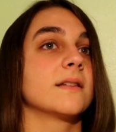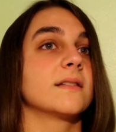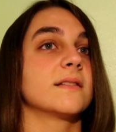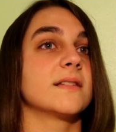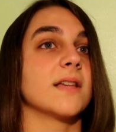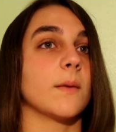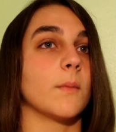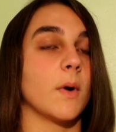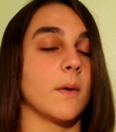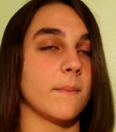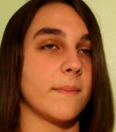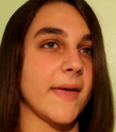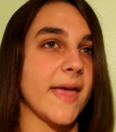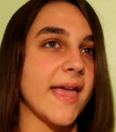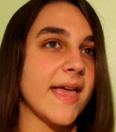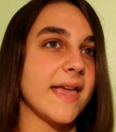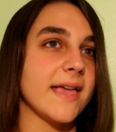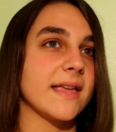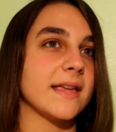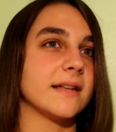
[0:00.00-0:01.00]
Someone
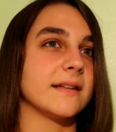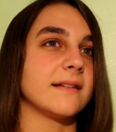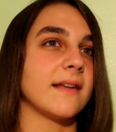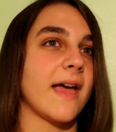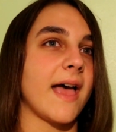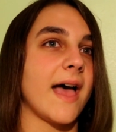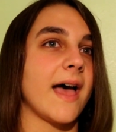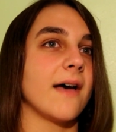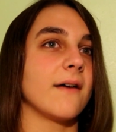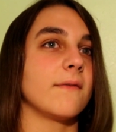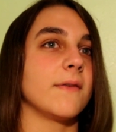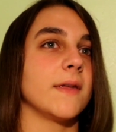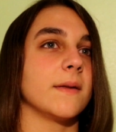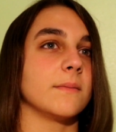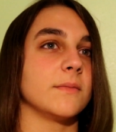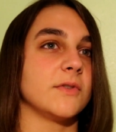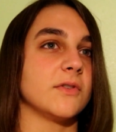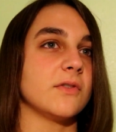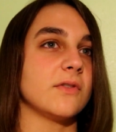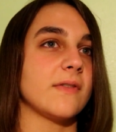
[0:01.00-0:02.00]
paid to have
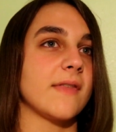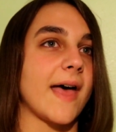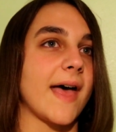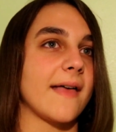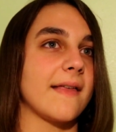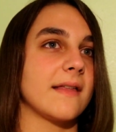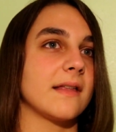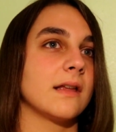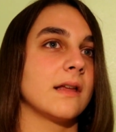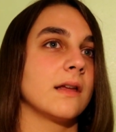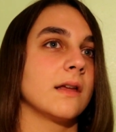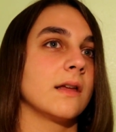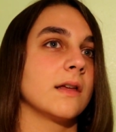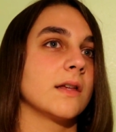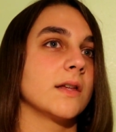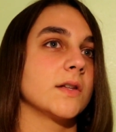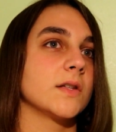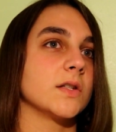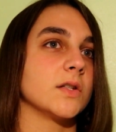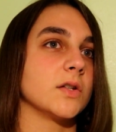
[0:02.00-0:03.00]
him do that.
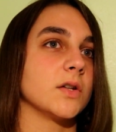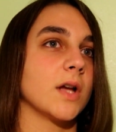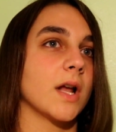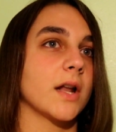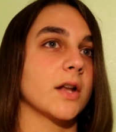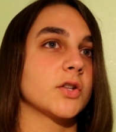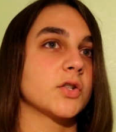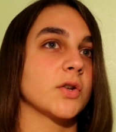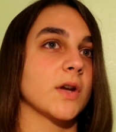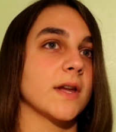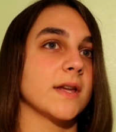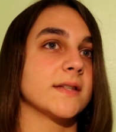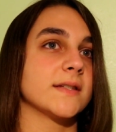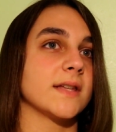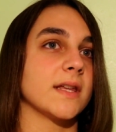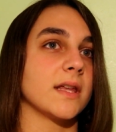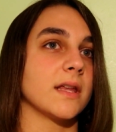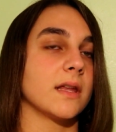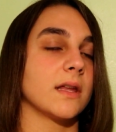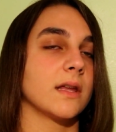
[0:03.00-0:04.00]
You gotta trace
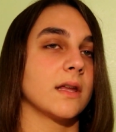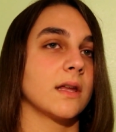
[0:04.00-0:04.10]
it.